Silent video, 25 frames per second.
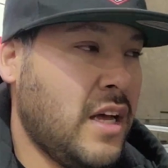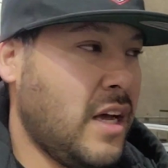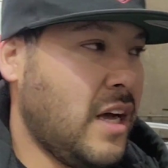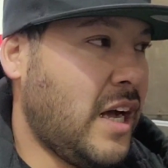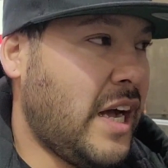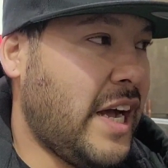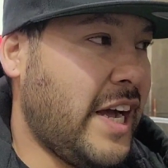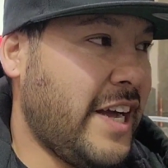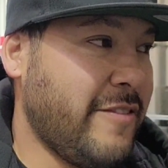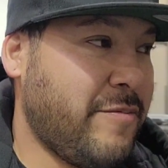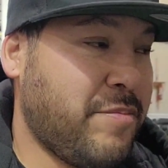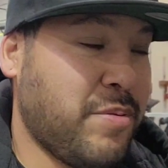
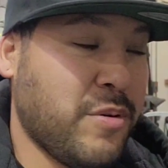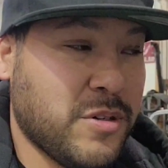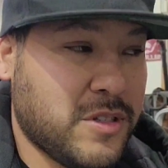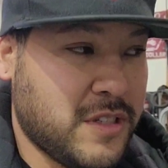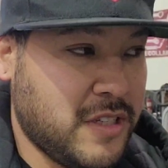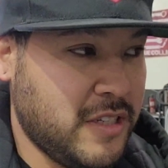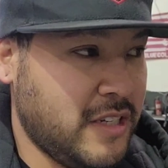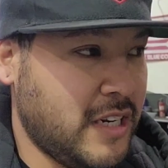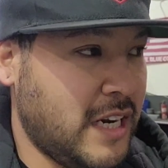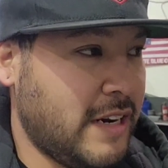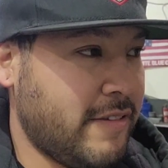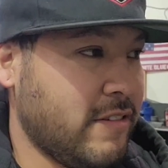I've
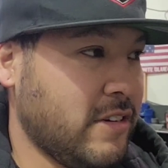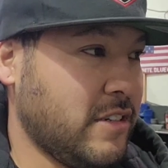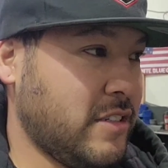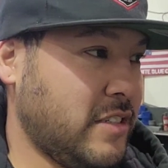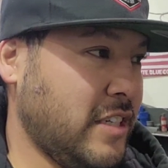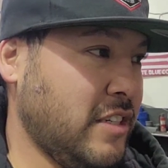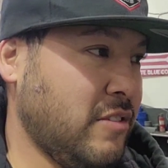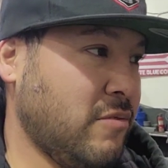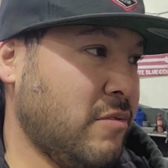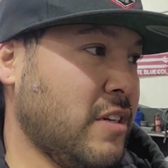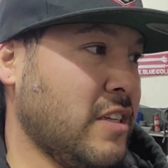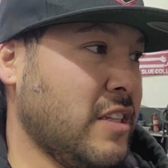personally never
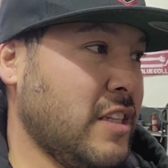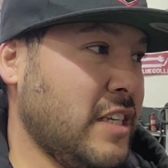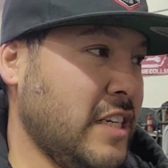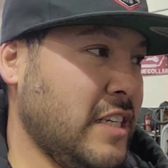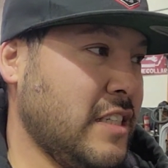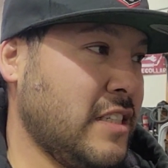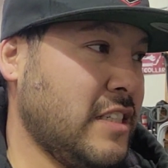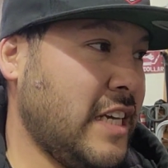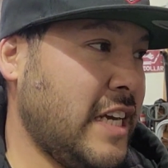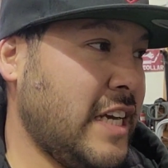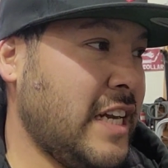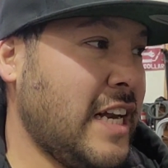seen one of
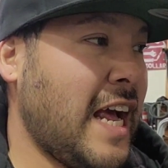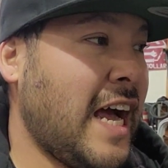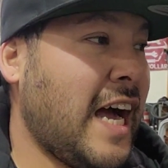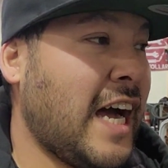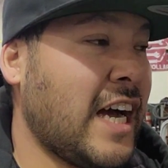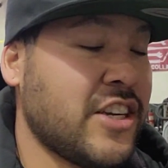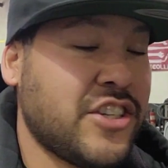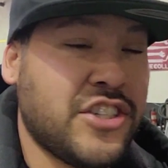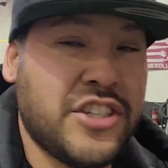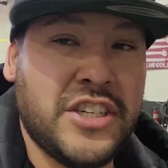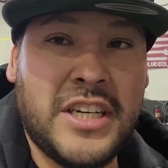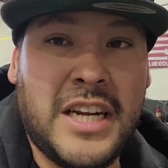these in
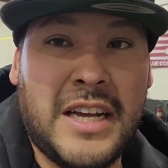action.